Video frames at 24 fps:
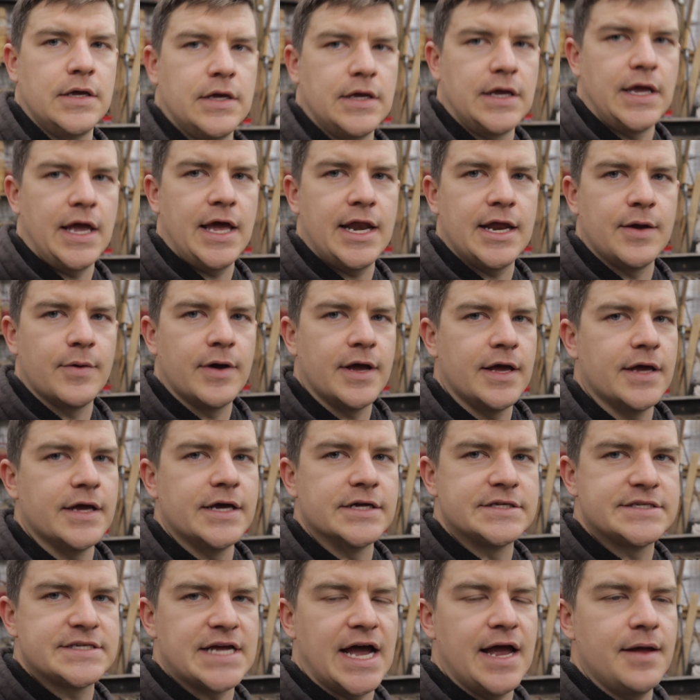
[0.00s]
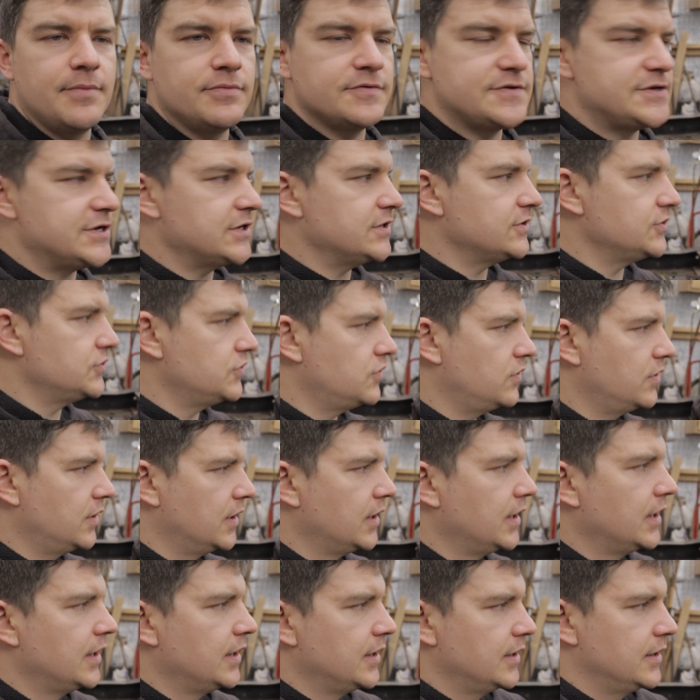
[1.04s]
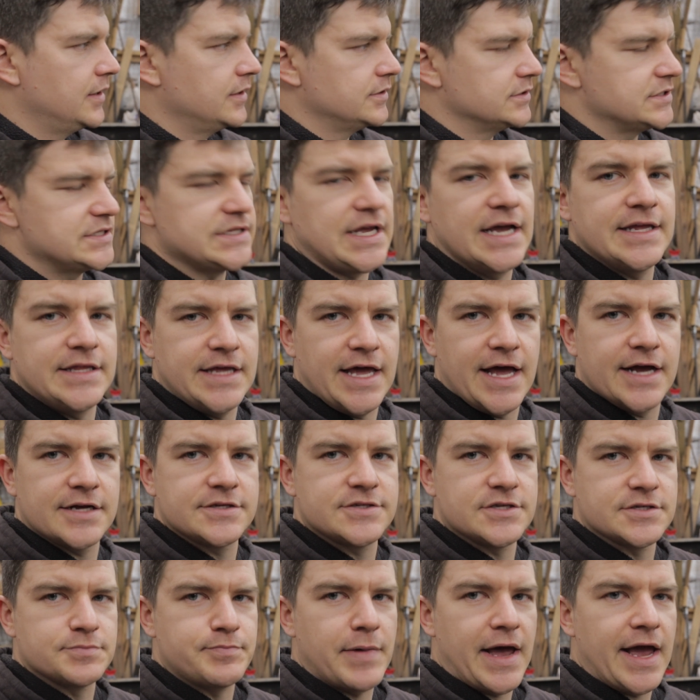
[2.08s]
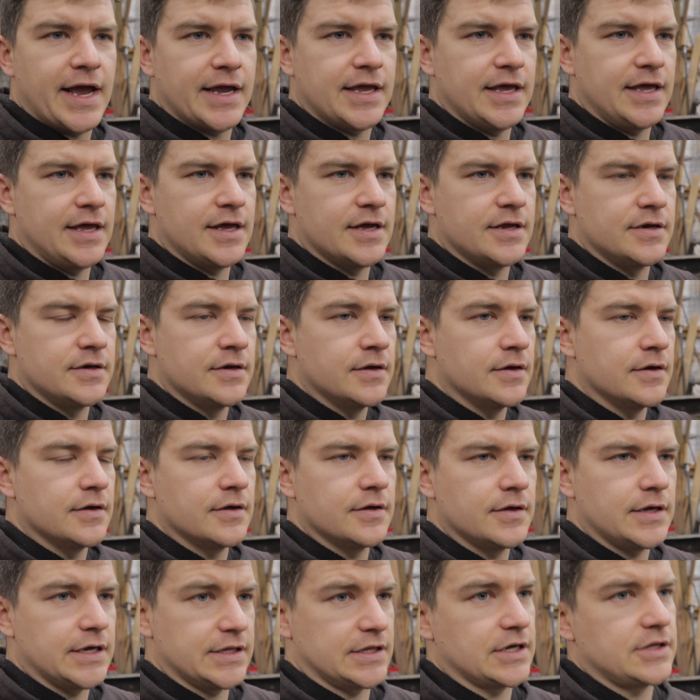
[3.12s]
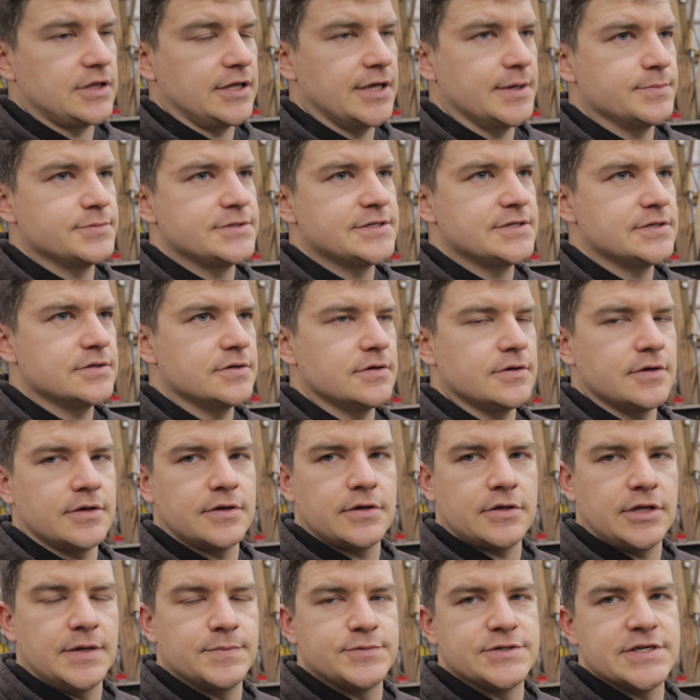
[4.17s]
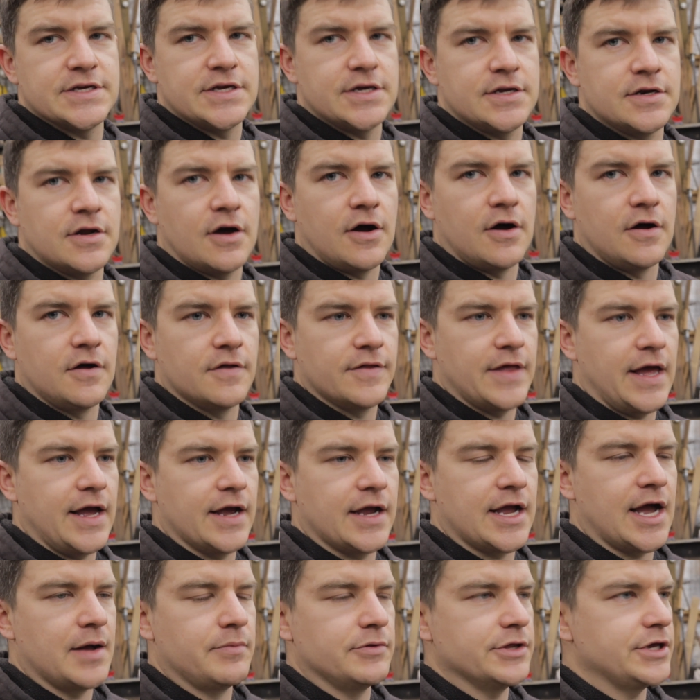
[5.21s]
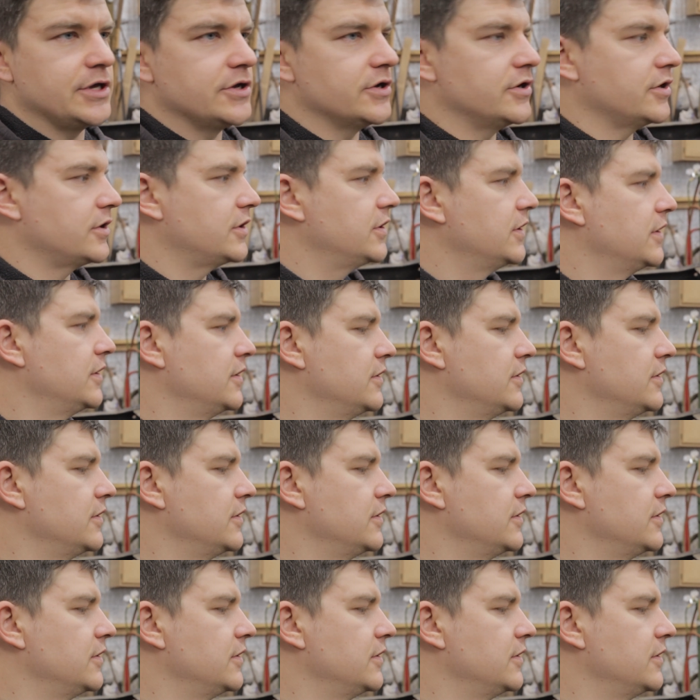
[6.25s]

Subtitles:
Anyway, it's time to slide the axles back in, get the clips in, all that gobbledygook,